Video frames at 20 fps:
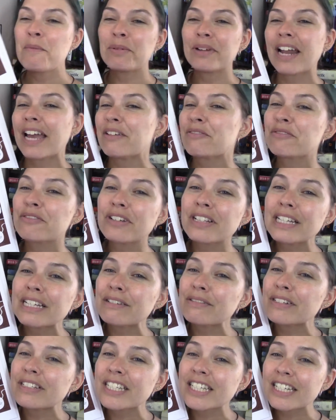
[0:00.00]
But I
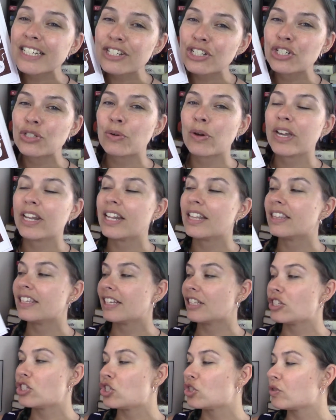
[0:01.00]
really, really enjoyed it.
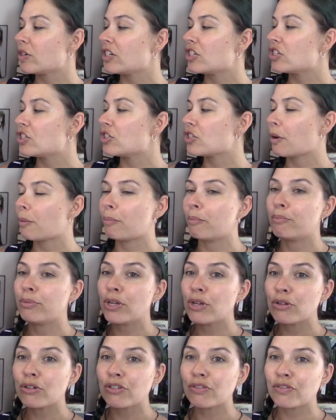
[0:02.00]
The illustrations are
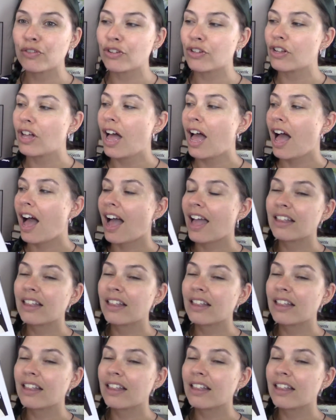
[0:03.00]
beautiful.